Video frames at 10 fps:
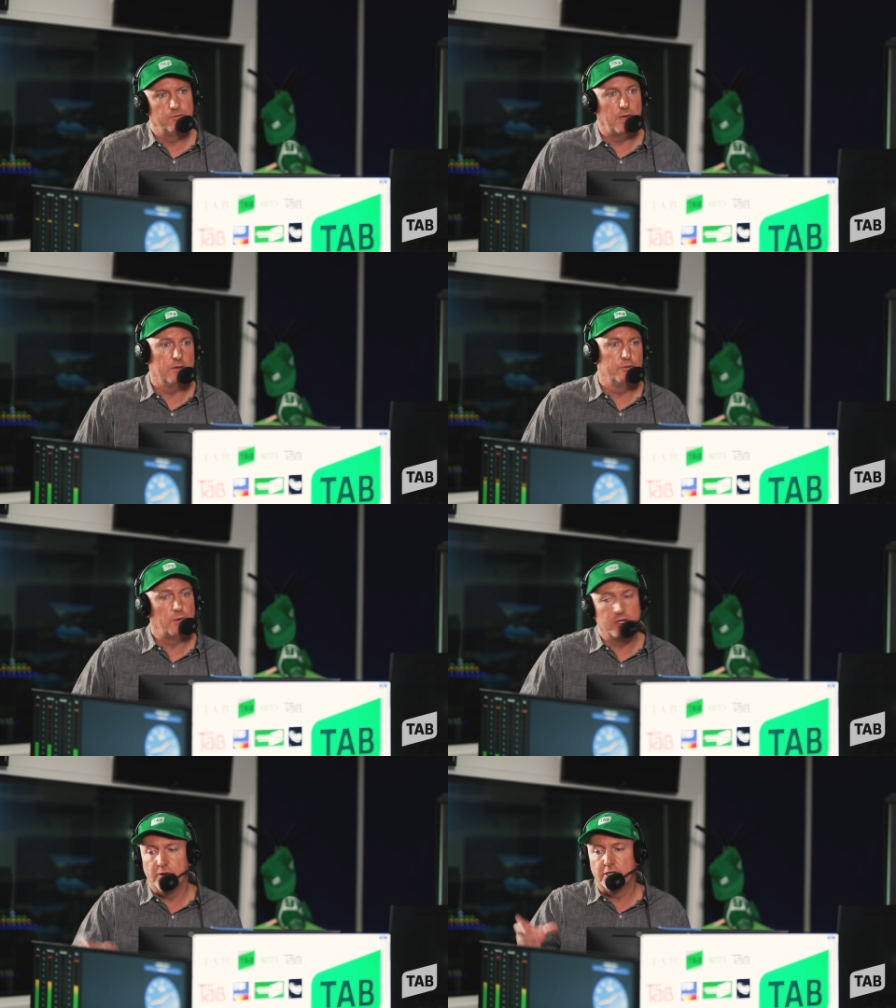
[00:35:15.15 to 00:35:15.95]
But
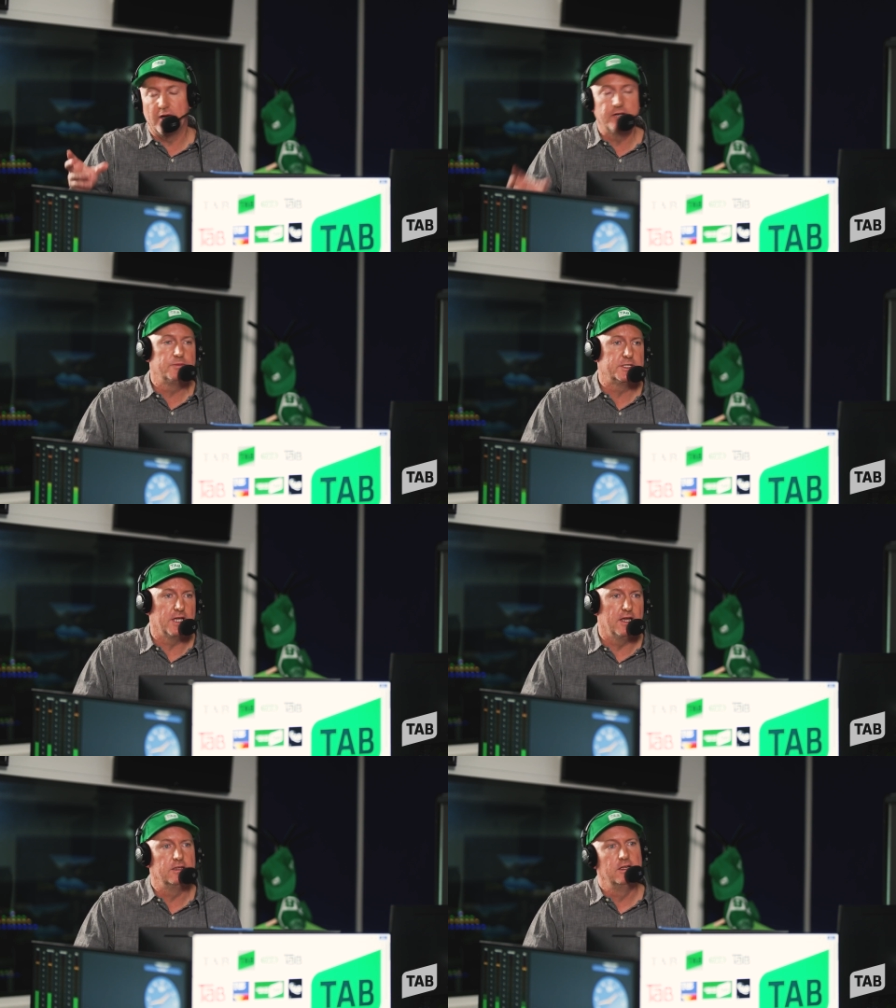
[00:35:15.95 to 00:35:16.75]
by doing it to
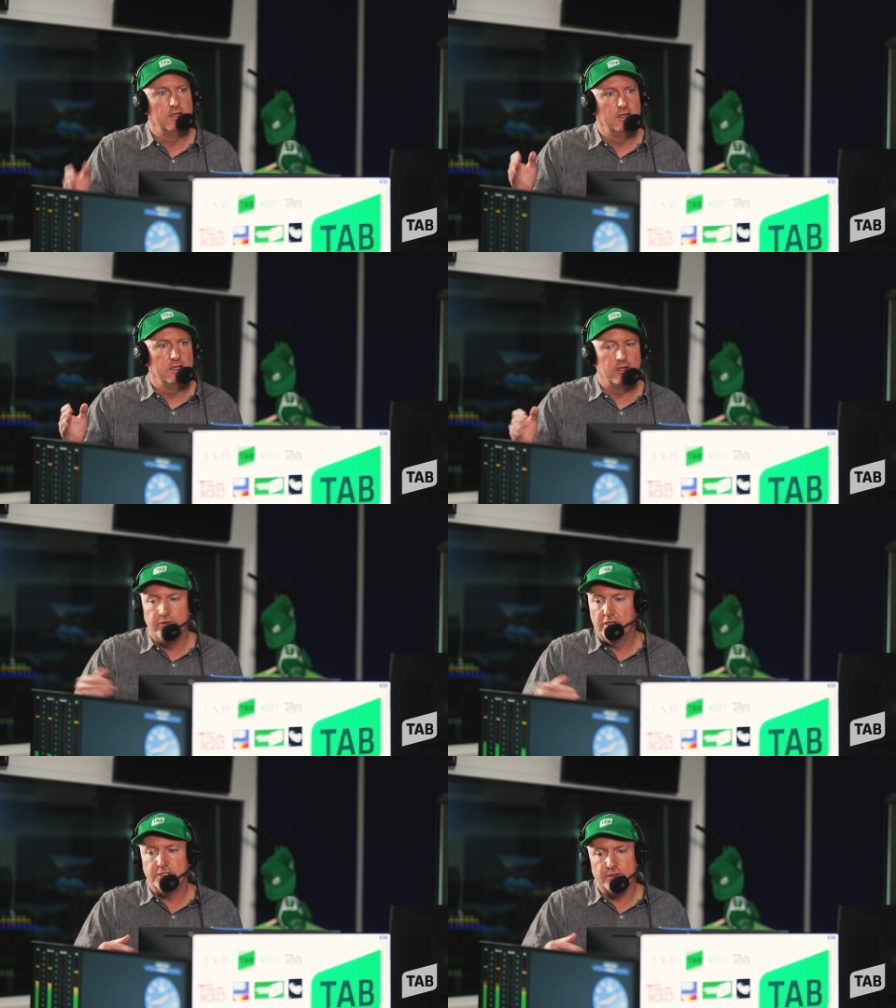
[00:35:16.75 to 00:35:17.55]
100%, you're
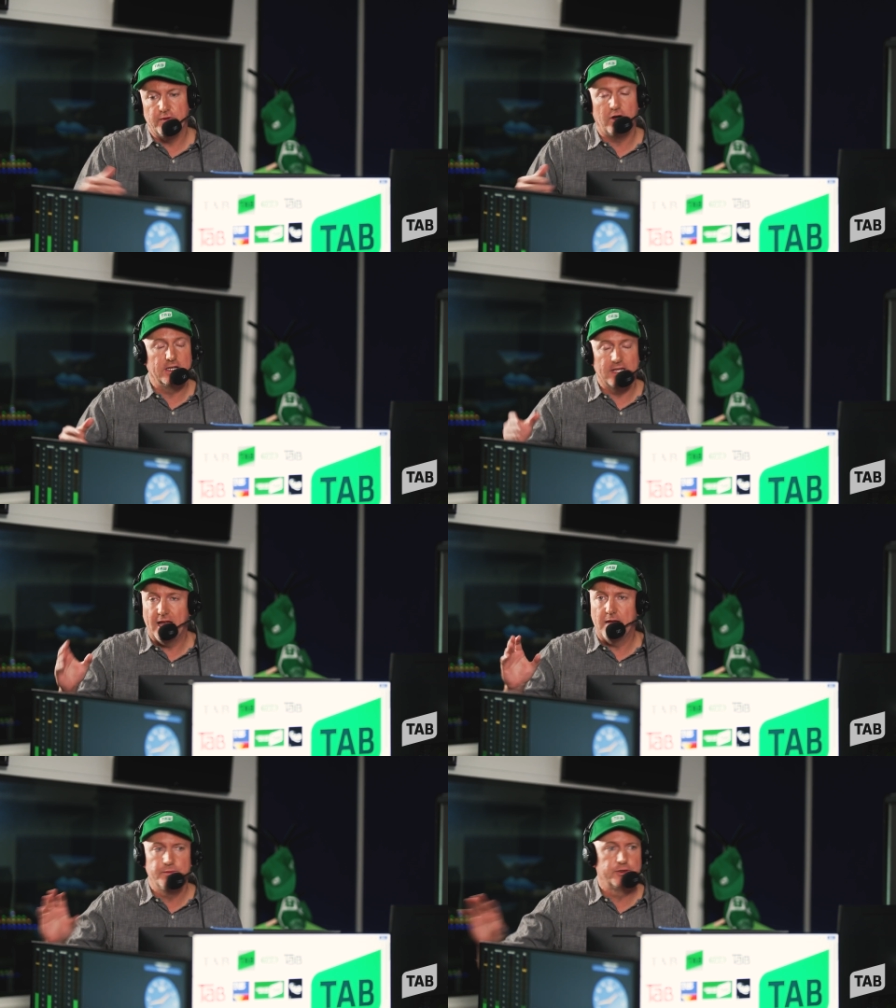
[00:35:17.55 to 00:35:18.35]
really just finding the
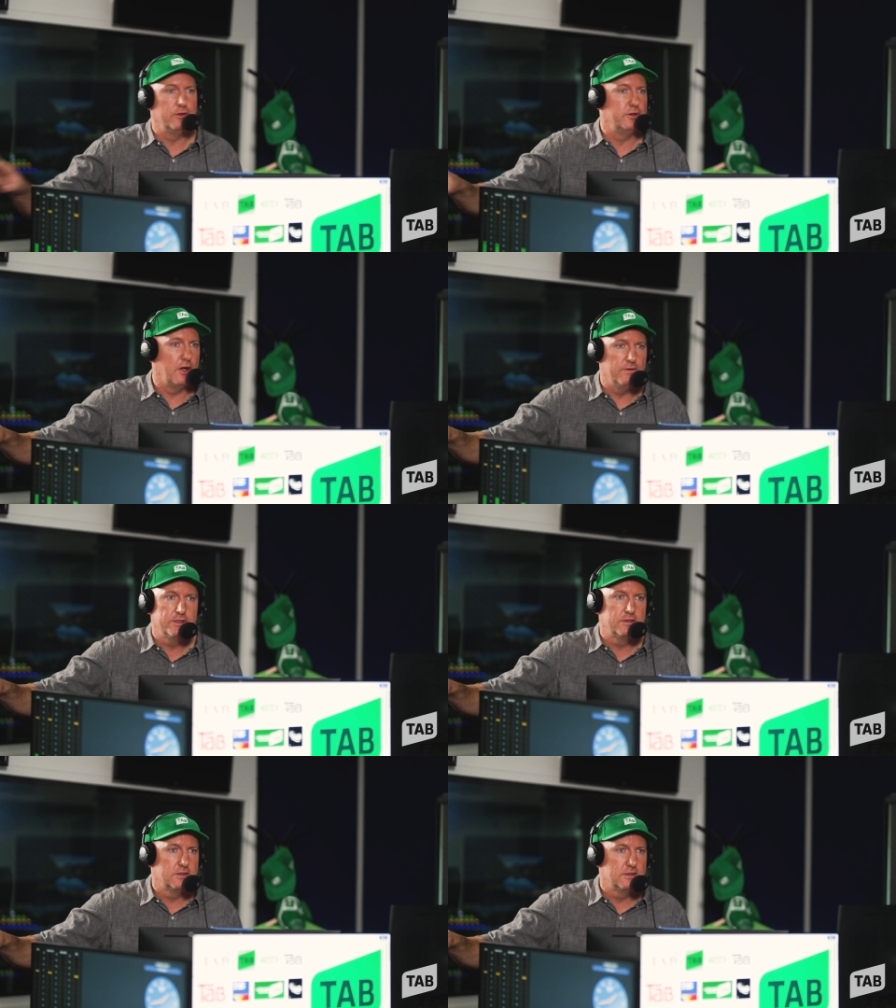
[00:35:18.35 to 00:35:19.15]
absolute overs.